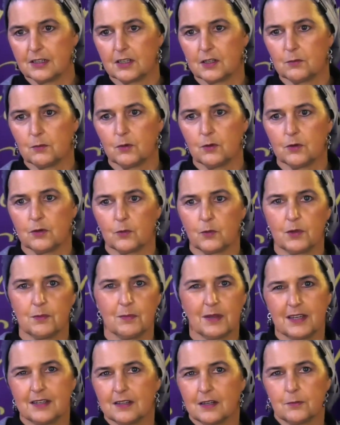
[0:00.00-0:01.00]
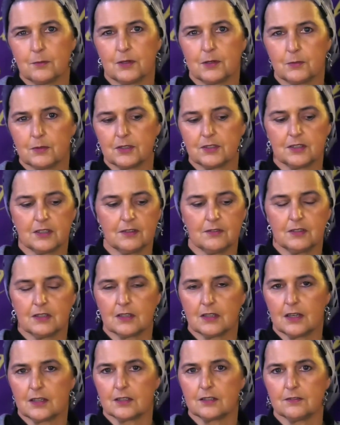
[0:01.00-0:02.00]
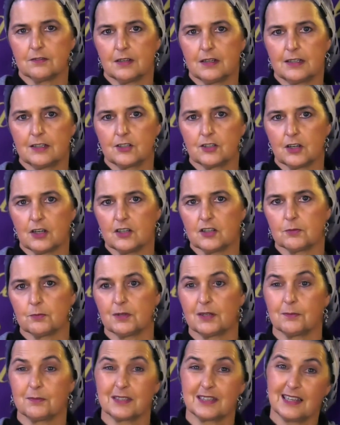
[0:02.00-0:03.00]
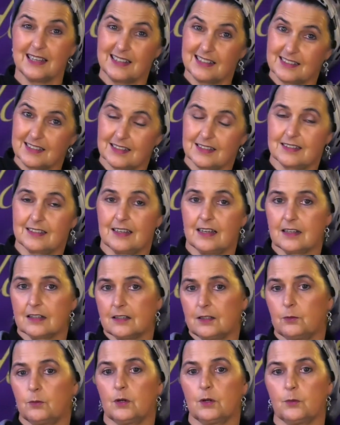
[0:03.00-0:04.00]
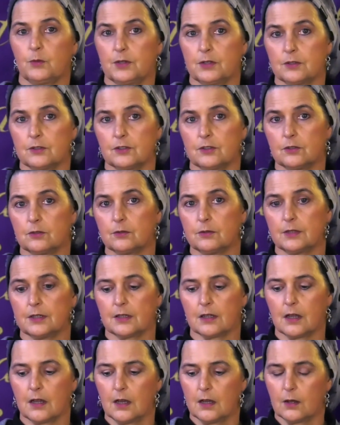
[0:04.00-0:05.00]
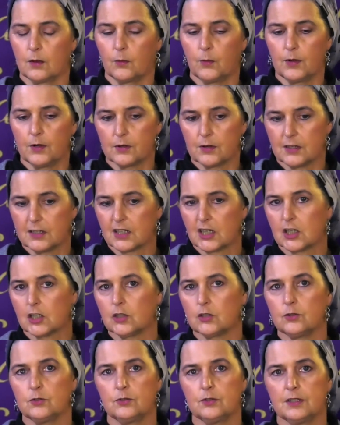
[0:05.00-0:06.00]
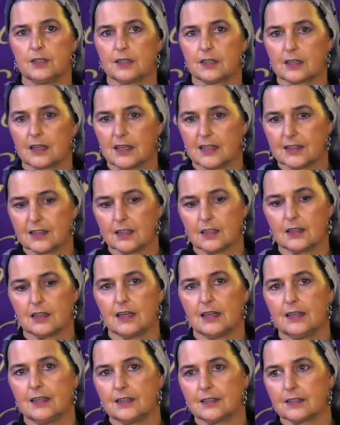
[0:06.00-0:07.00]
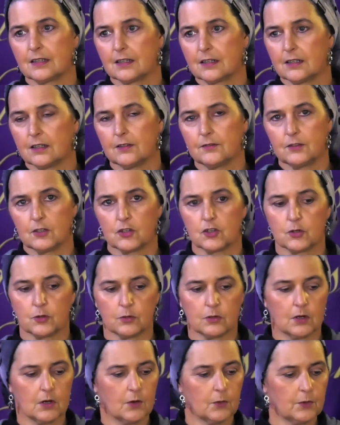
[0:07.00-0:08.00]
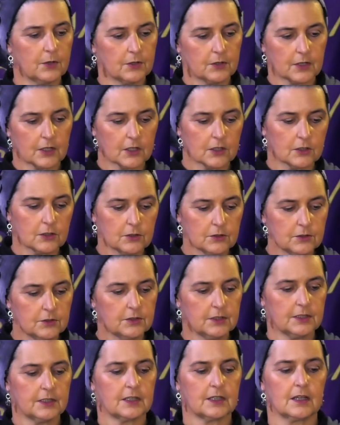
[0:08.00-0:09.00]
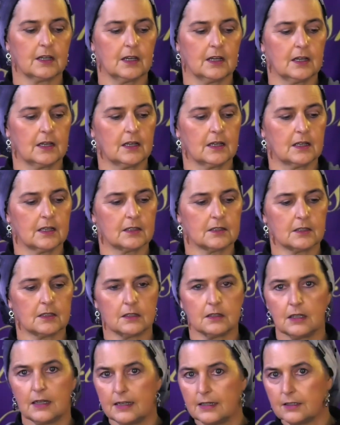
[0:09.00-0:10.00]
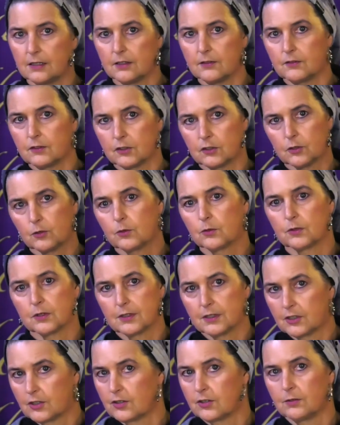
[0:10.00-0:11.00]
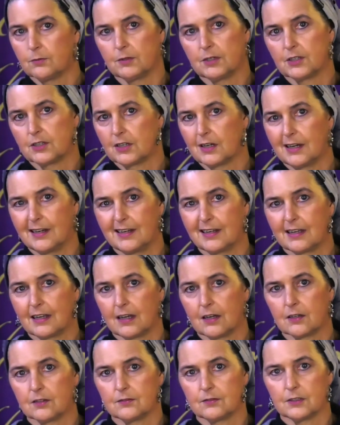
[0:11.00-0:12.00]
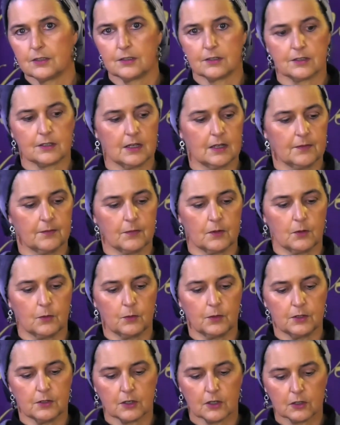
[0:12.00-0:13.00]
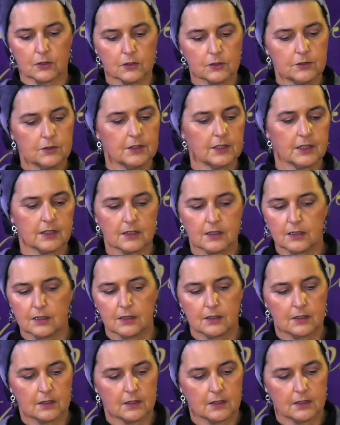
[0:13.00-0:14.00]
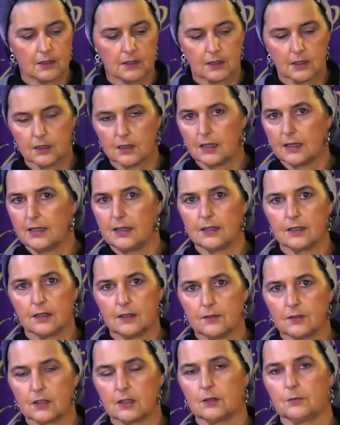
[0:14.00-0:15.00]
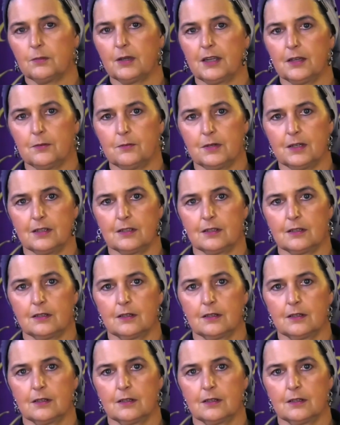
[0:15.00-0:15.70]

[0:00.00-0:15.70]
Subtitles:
anymore. We may not be receiving that divine judgment, but that is exactly what we are doing. We are occluding the light of Yeshua. We are occluding the light of the Torah that should be shining out of us. We are occluding the light of the commandment.